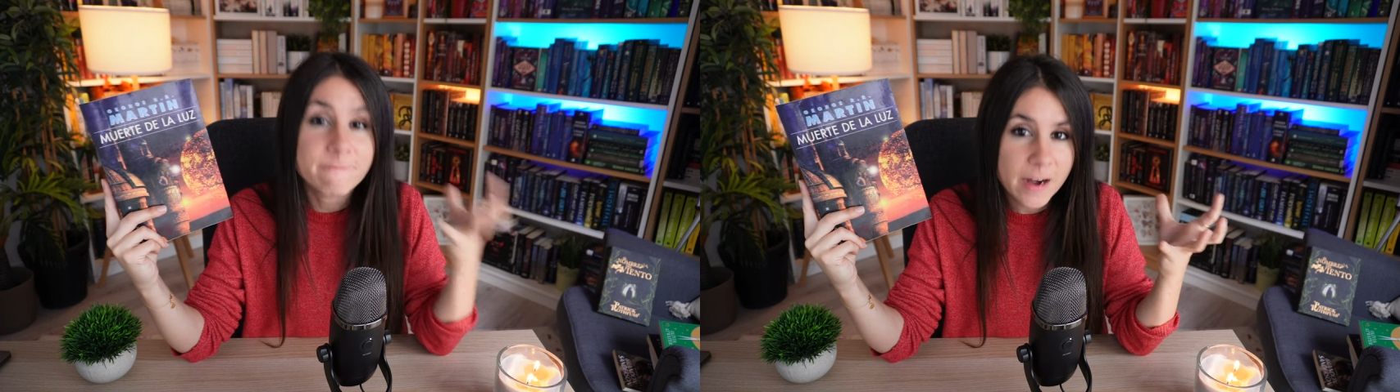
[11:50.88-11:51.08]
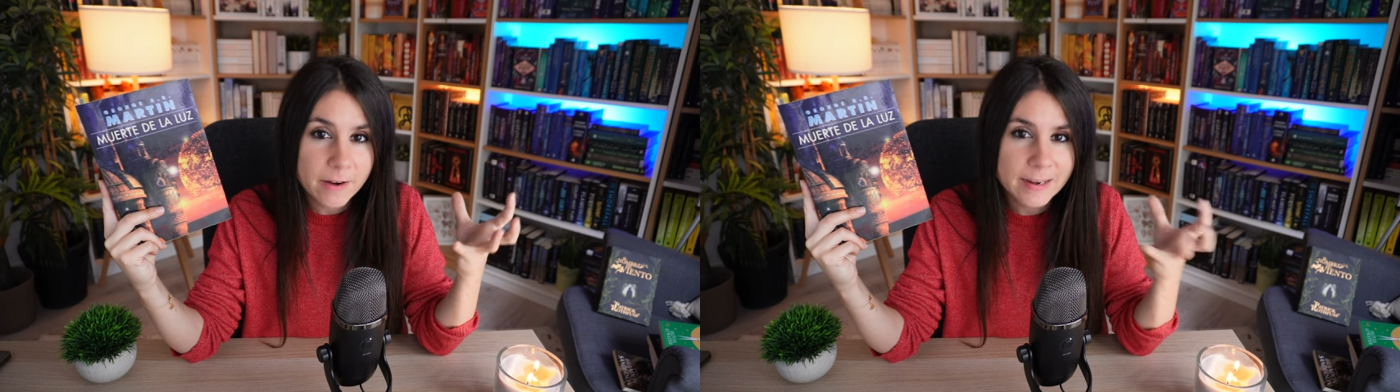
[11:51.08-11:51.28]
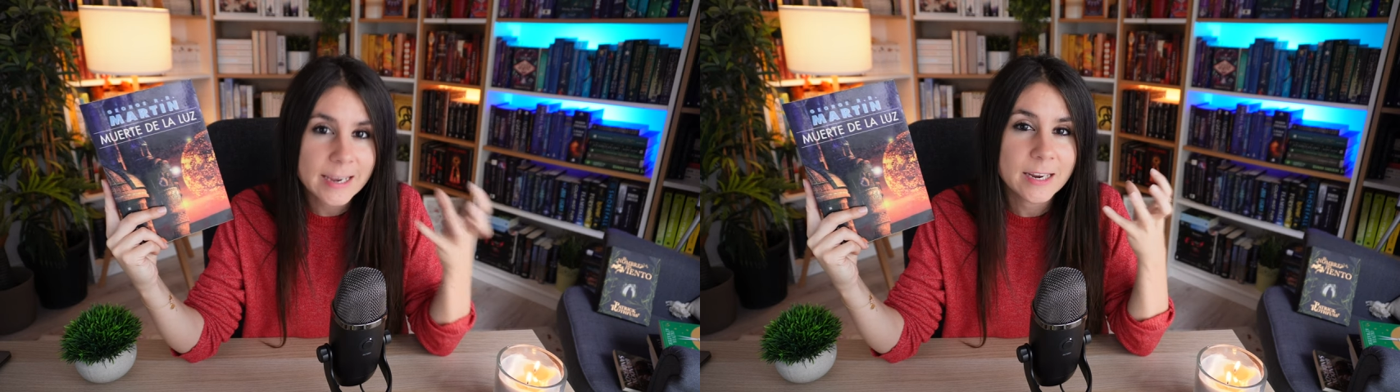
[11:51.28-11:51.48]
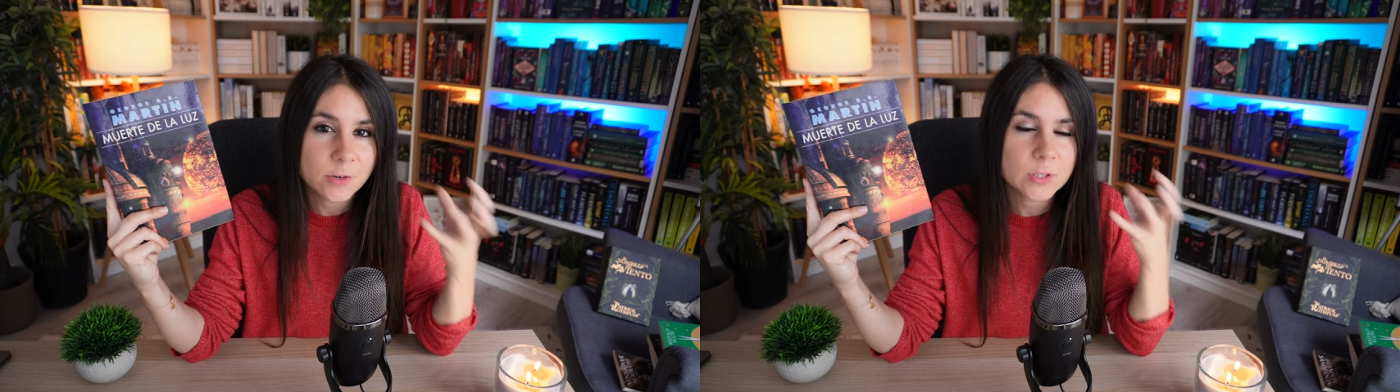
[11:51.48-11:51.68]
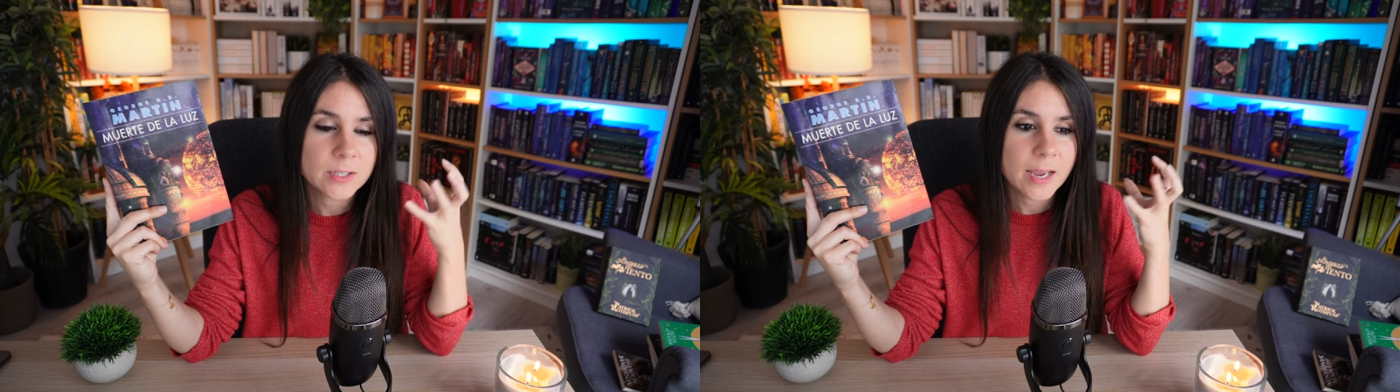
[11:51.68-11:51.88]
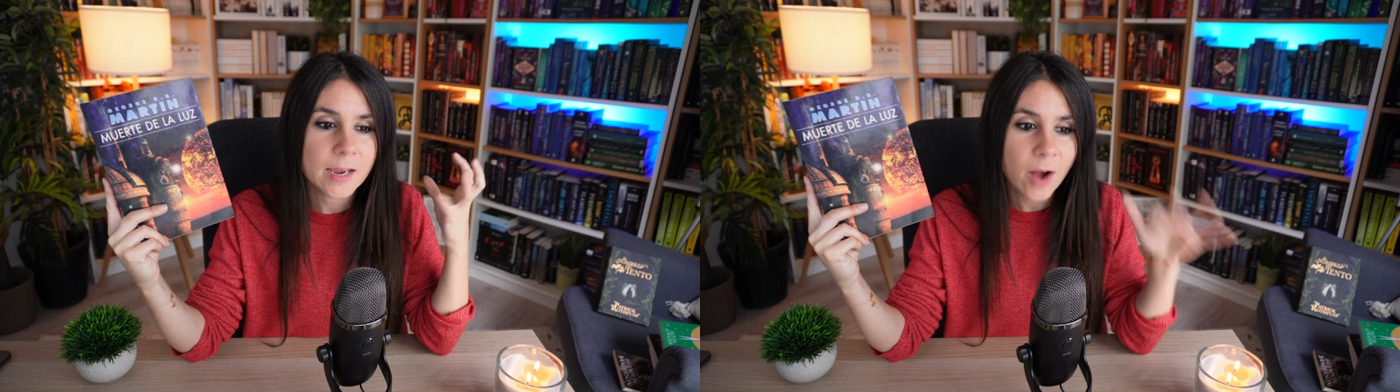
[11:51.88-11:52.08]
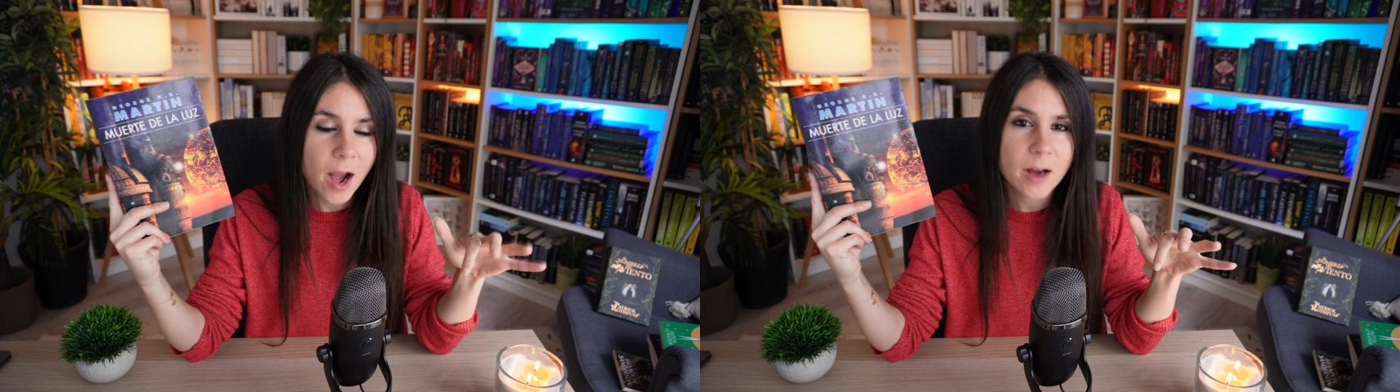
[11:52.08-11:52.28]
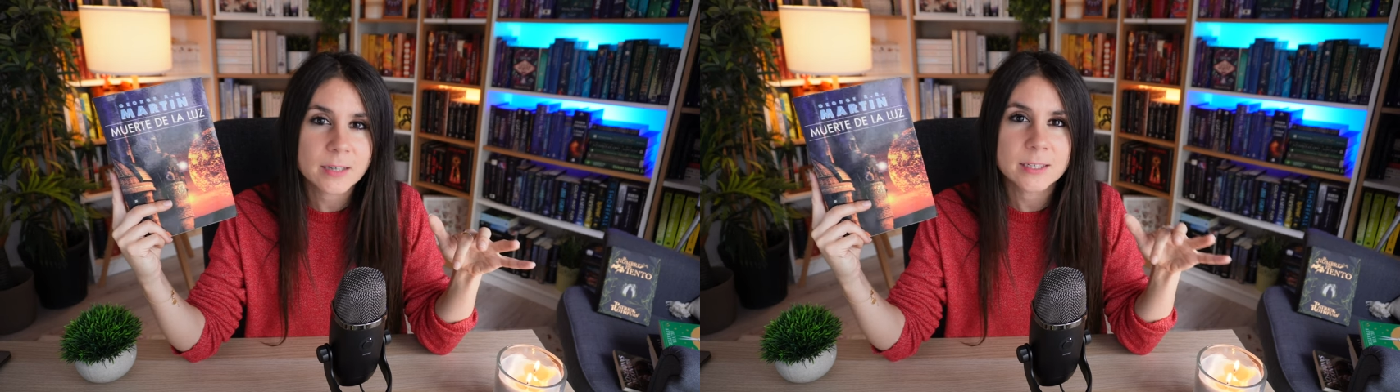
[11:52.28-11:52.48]
very interesting,
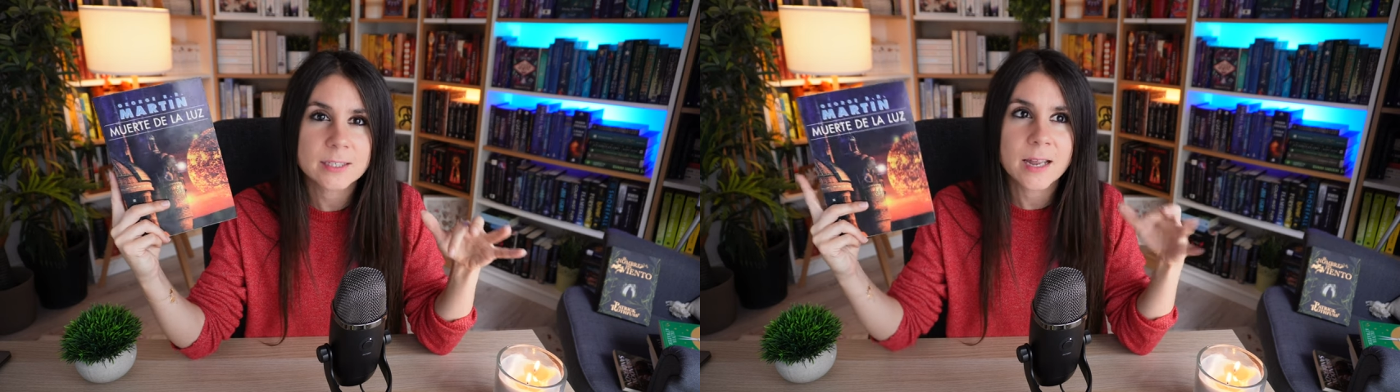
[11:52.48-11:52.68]
characters